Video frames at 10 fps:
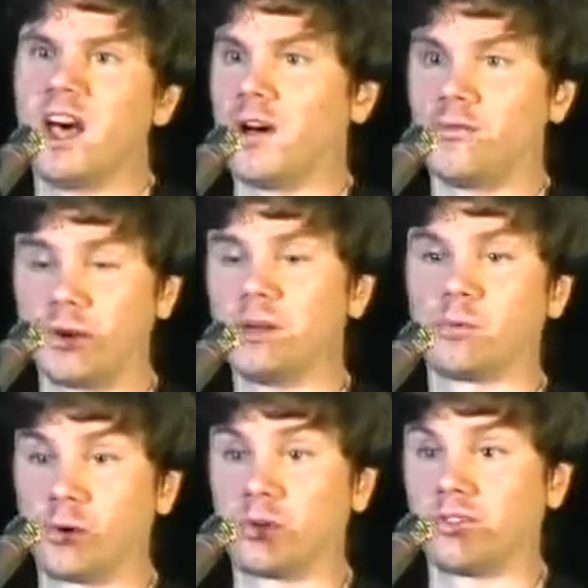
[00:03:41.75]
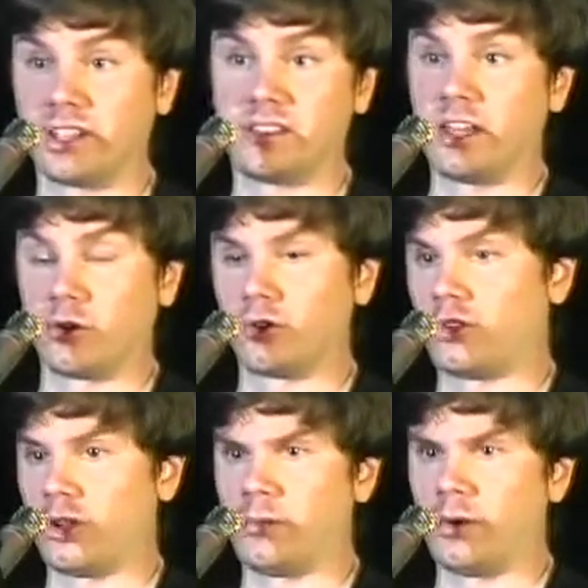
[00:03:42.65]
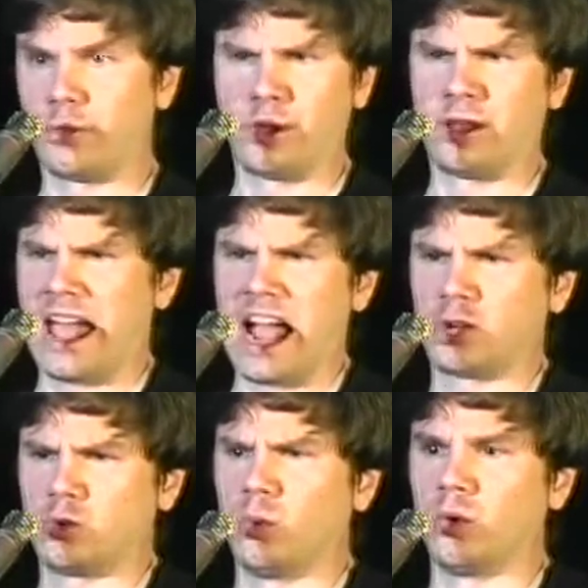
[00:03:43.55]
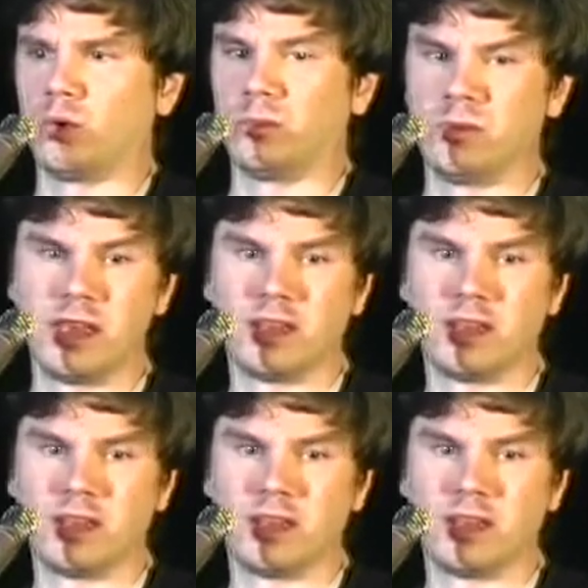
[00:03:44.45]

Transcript: a very brutal dictatorship with an actual